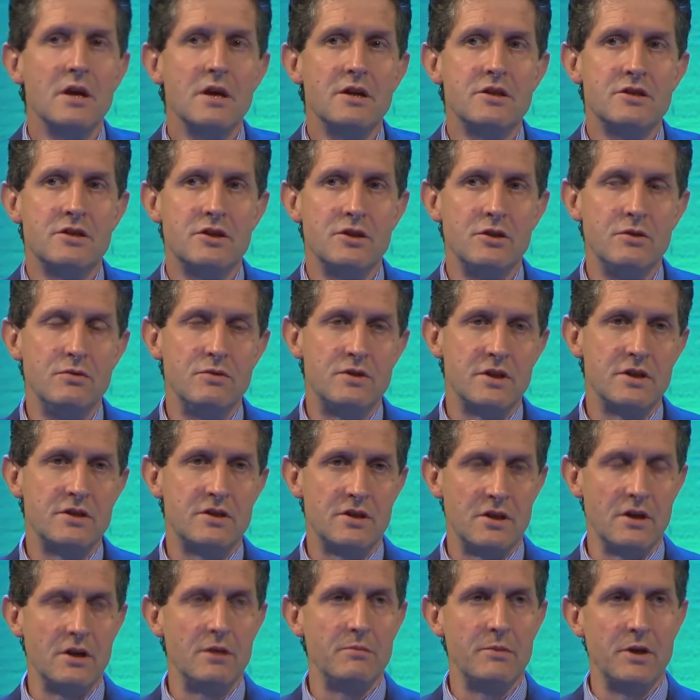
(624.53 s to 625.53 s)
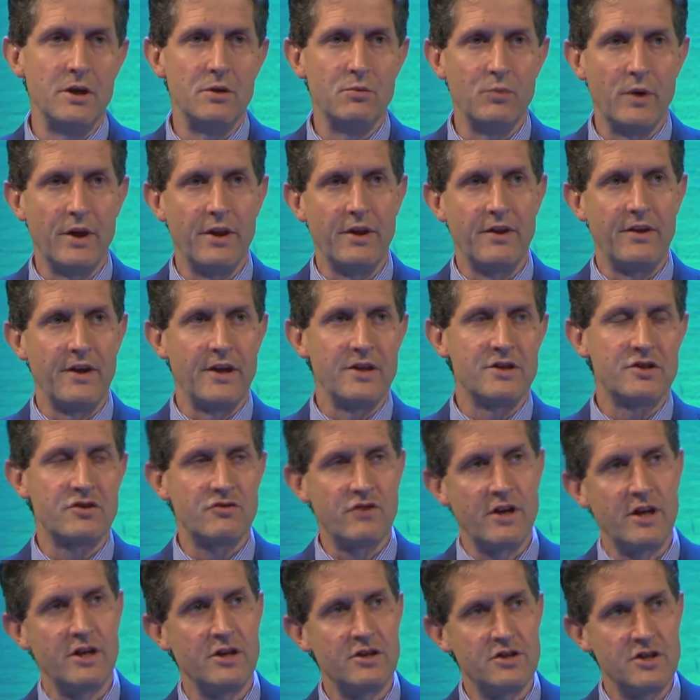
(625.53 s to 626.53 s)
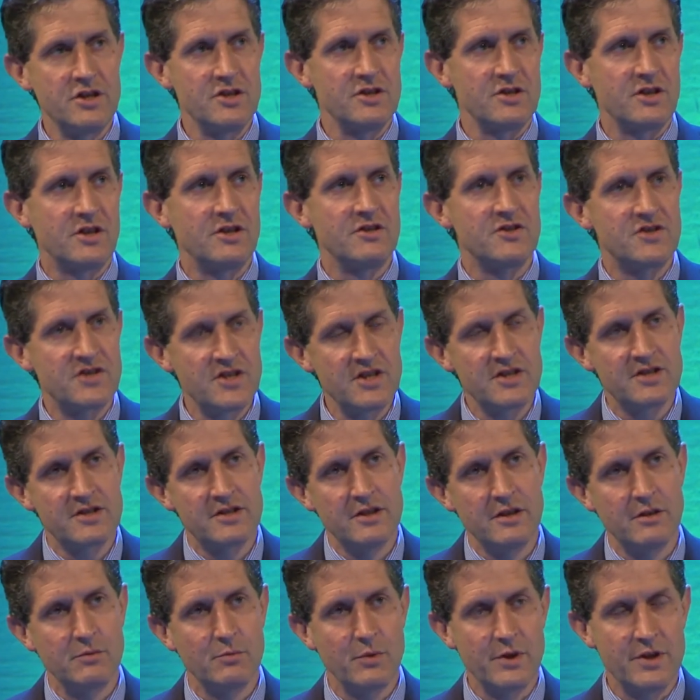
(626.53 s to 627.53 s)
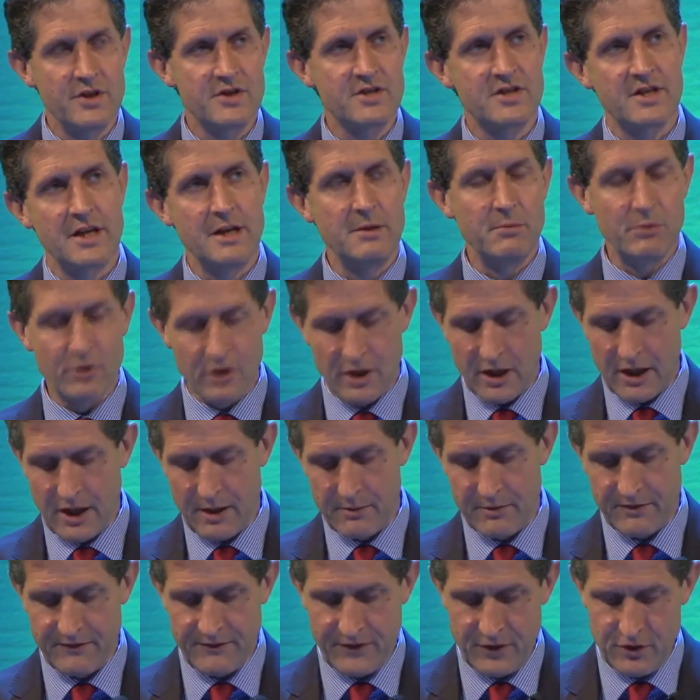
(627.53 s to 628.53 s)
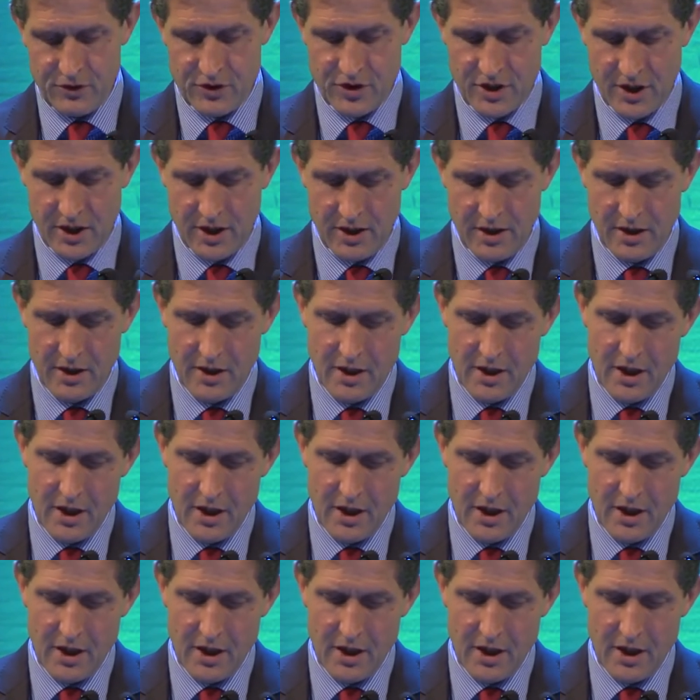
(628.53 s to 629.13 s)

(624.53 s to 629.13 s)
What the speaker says: to determine whether their strategies are consistent with a stable climate future.